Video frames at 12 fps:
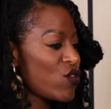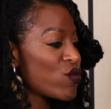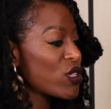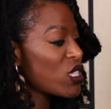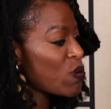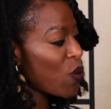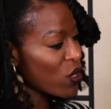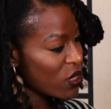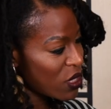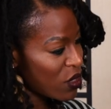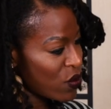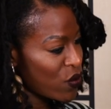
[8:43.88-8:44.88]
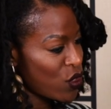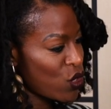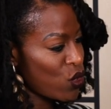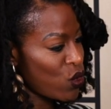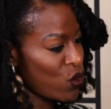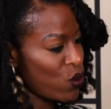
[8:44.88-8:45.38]
responsive
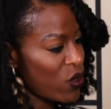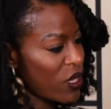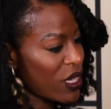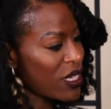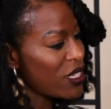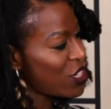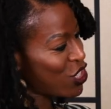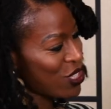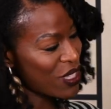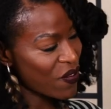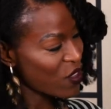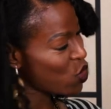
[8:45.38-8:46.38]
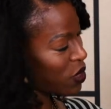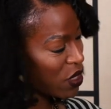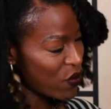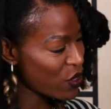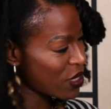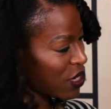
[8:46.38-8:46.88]
to the conditions of the
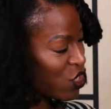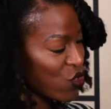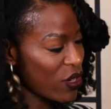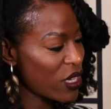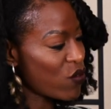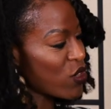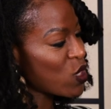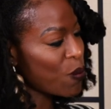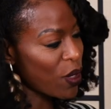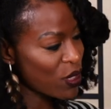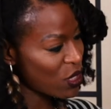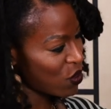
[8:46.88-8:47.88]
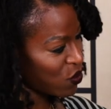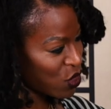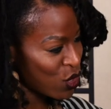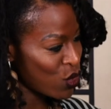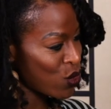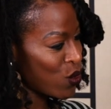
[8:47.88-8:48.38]
21st century, responsive
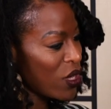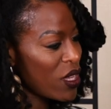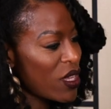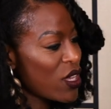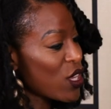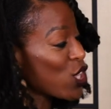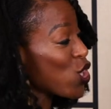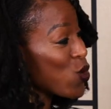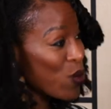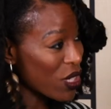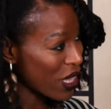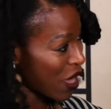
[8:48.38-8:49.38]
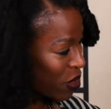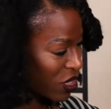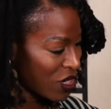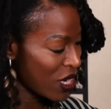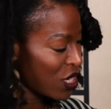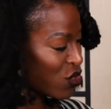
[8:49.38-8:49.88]
to global climate
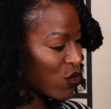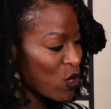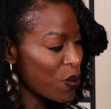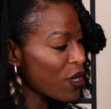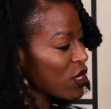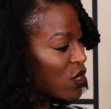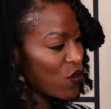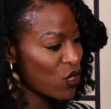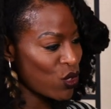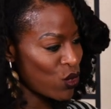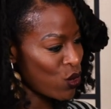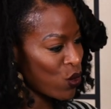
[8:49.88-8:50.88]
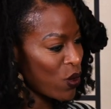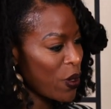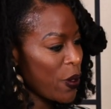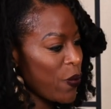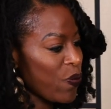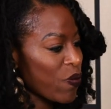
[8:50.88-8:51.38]
change, responsive to
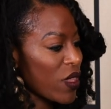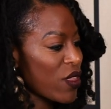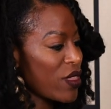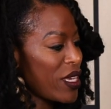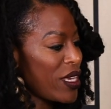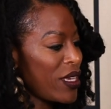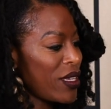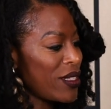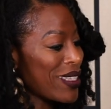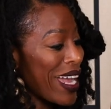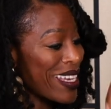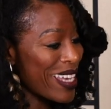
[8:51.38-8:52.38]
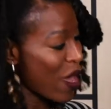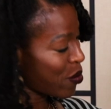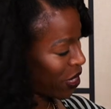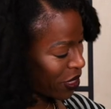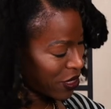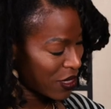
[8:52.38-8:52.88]
the
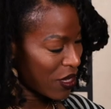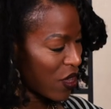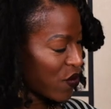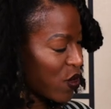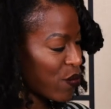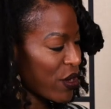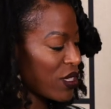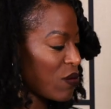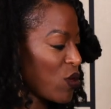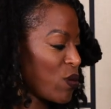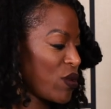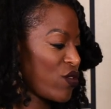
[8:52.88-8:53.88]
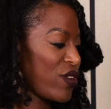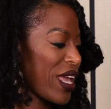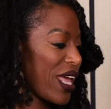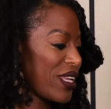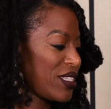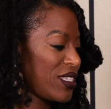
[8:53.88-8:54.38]
dynamics of the present moment
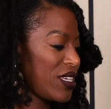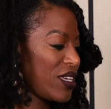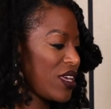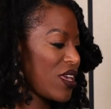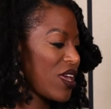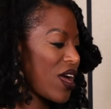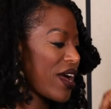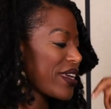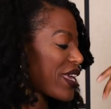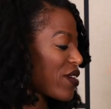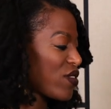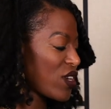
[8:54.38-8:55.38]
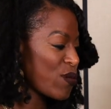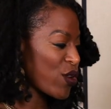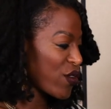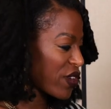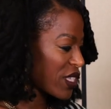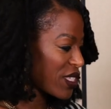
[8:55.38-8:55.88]
reality. I gave a number of